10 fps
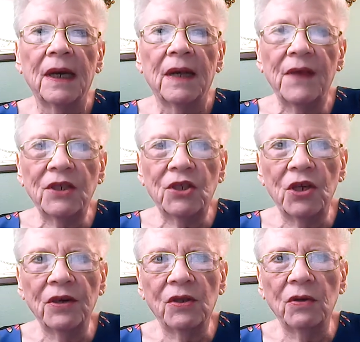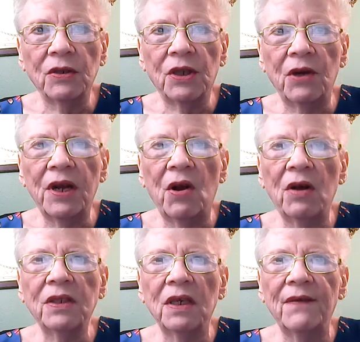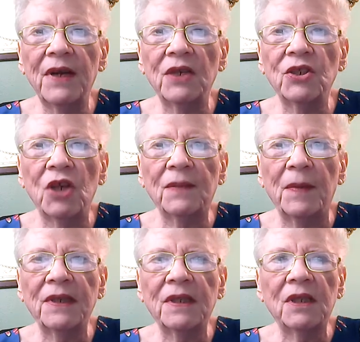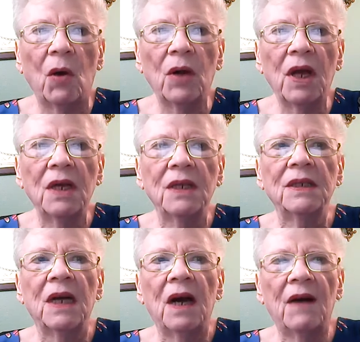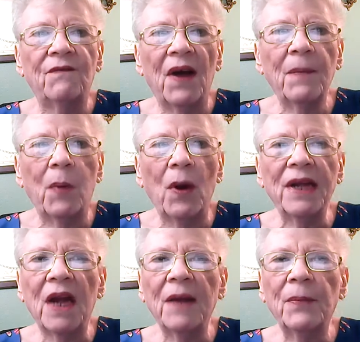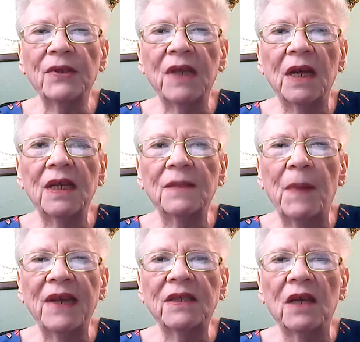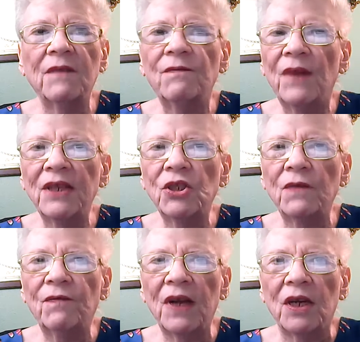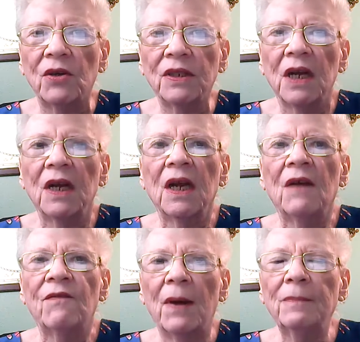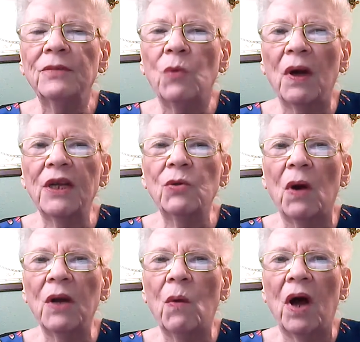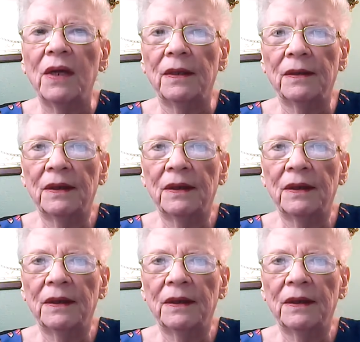This year, Social Security cost of living adjustments COLA of 5.9% is based on inflation figures from 2021.